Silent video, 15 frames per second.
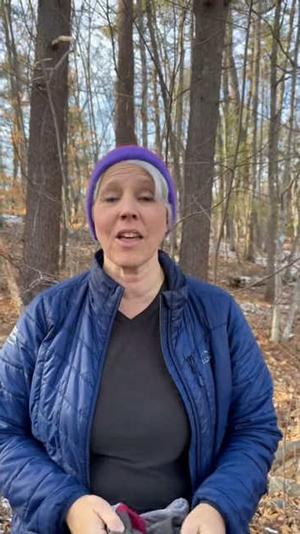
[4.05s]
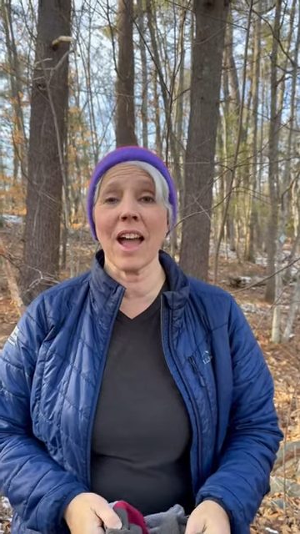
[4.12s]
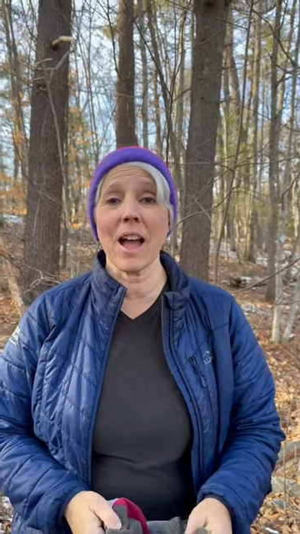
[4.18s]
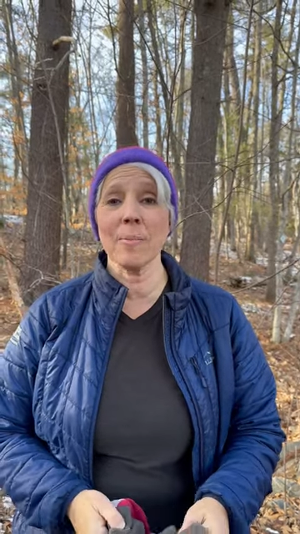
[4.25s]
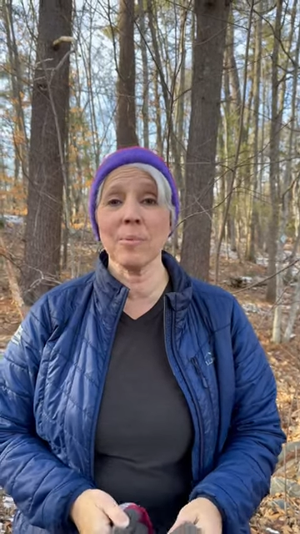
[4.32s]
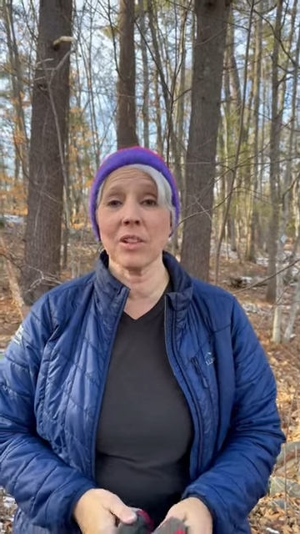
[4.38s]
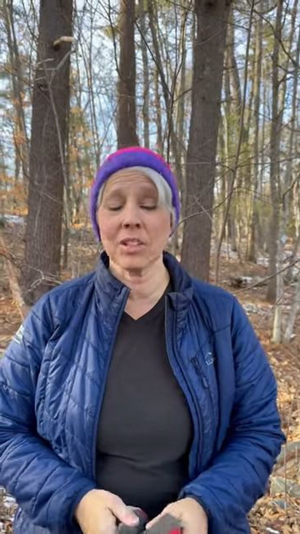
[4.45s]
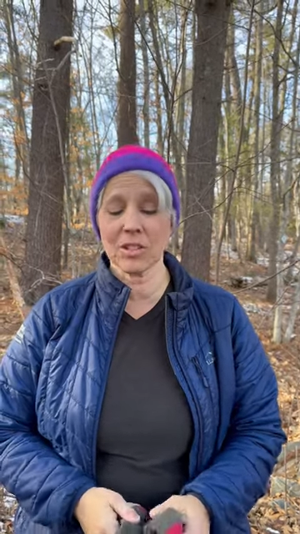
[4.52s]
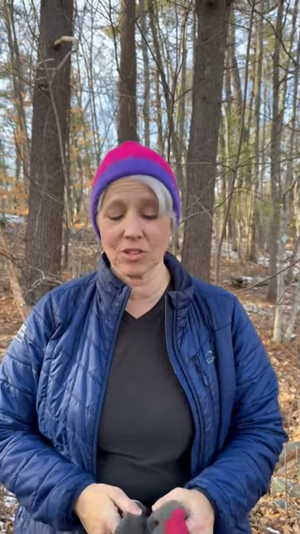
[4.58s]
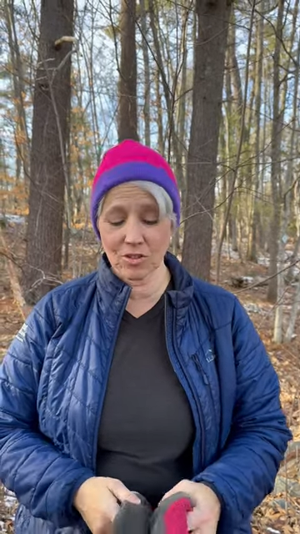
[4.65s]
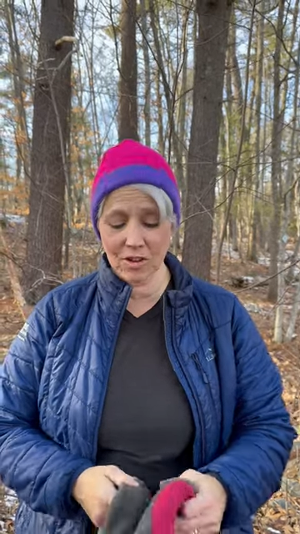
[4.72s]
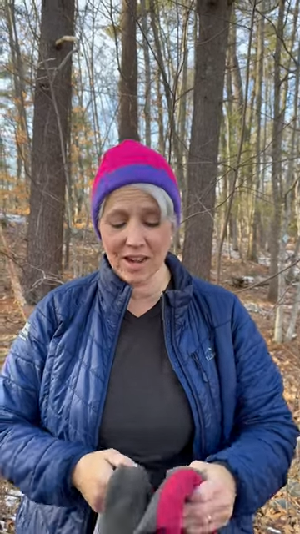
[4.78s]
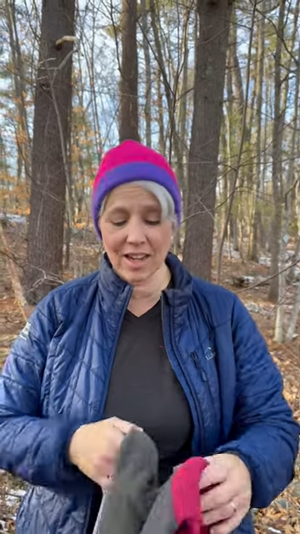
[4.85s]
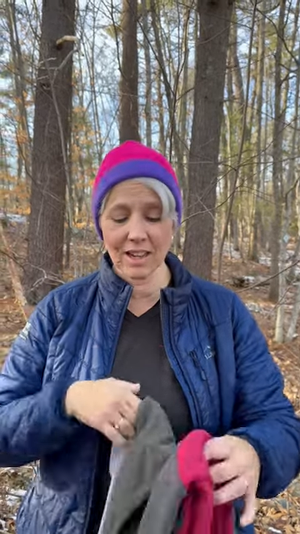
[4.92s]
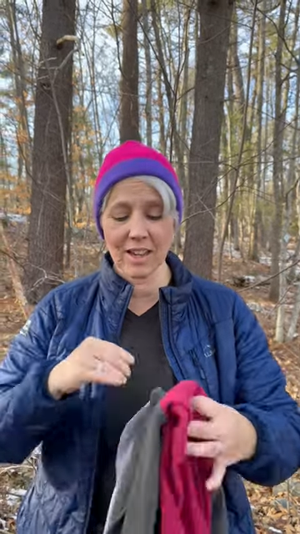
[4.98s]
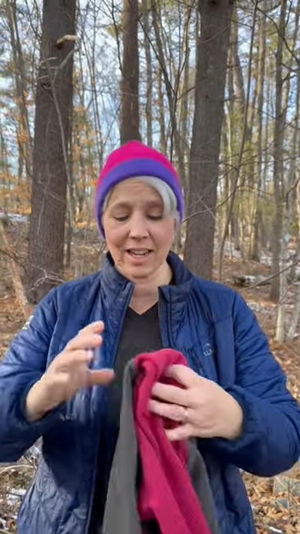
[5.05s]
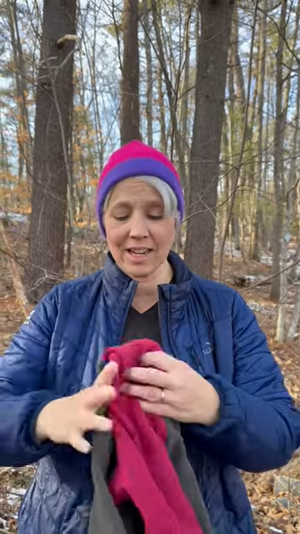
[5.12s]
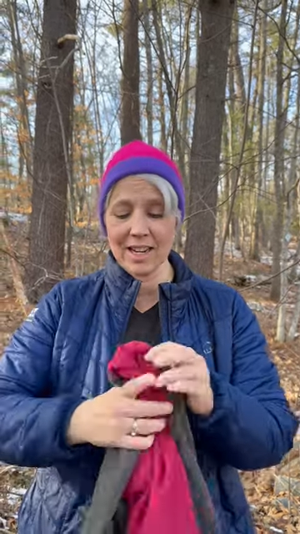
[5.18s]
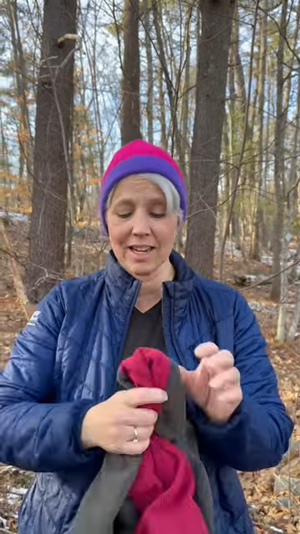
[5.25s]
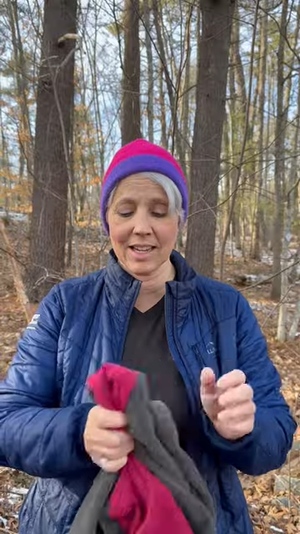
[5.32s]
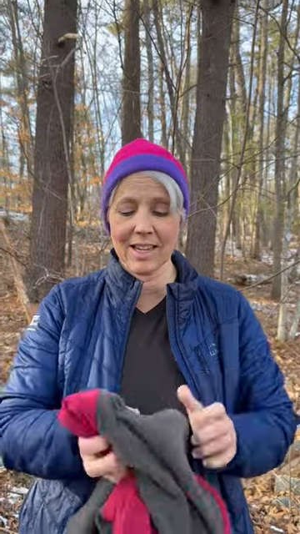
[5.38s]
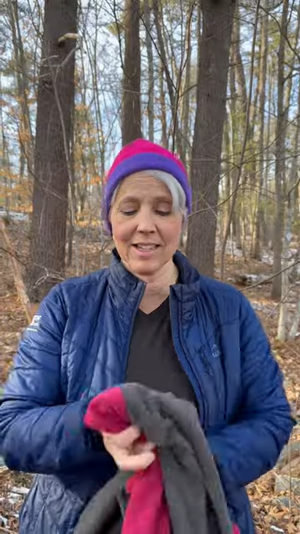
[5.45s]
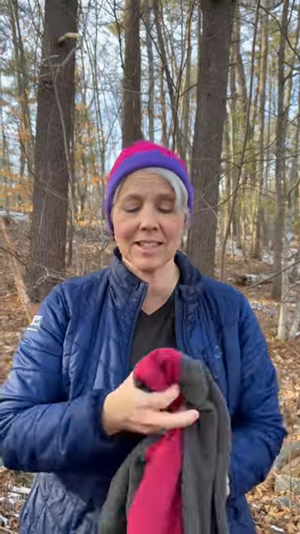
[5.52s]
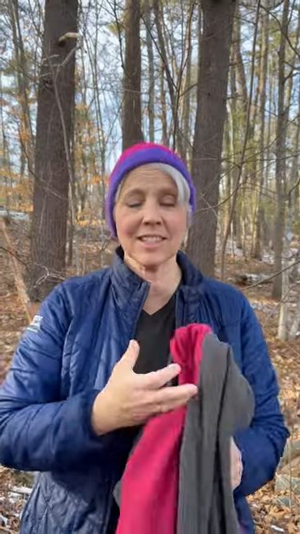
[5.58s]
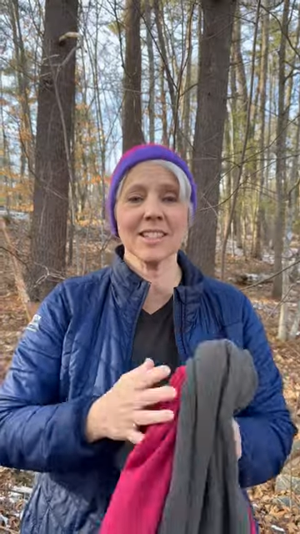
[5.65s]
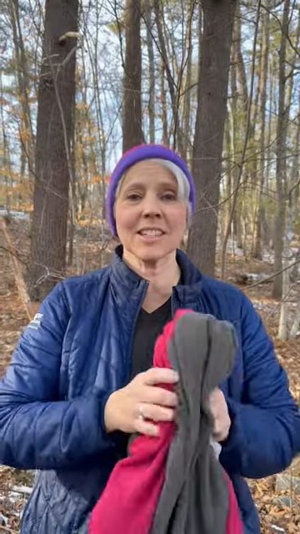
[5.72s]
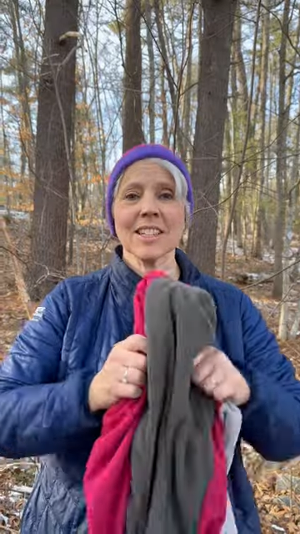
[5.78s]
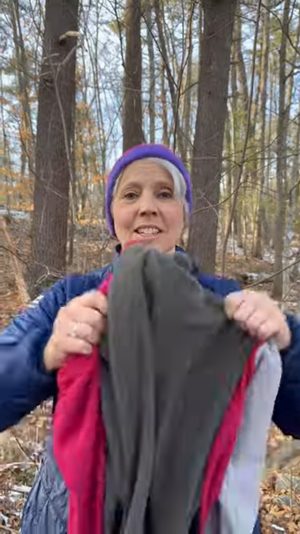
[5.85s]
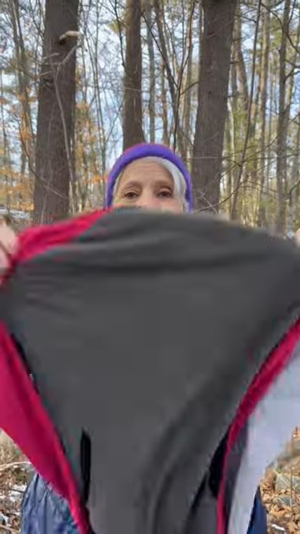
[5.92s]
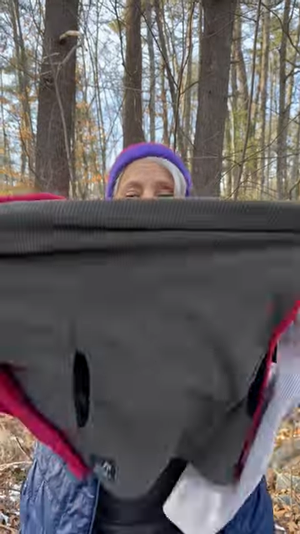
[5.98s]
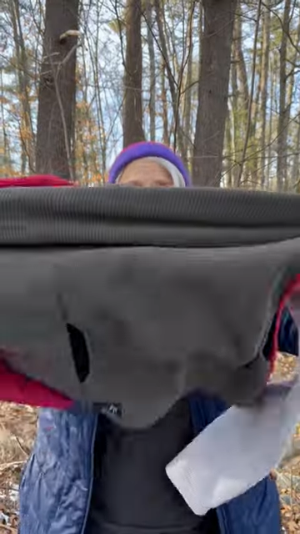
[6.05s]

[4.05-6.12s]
the Appalachian Trail, and it is